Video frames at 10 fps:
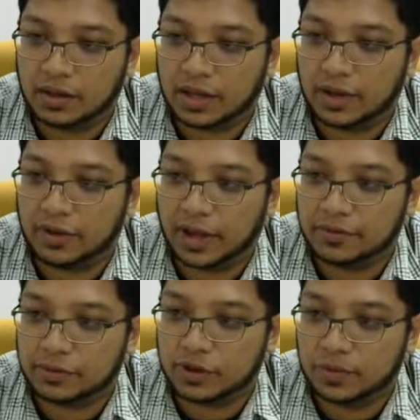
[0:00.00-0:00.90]
Okay, if you
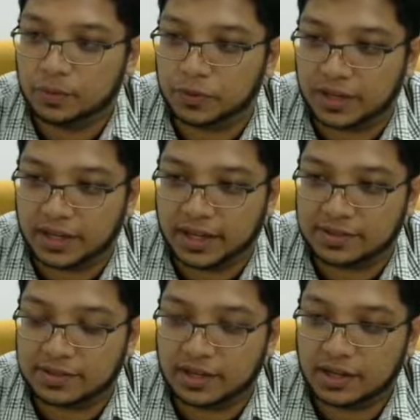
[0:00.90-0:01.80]
have two input, in
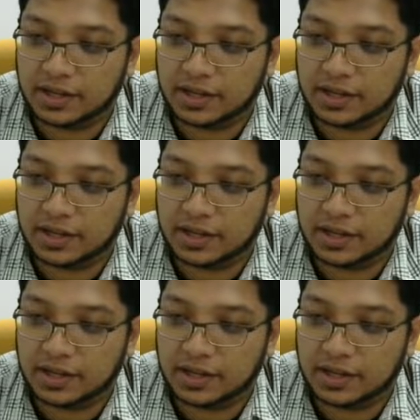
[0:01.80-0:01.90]
case here,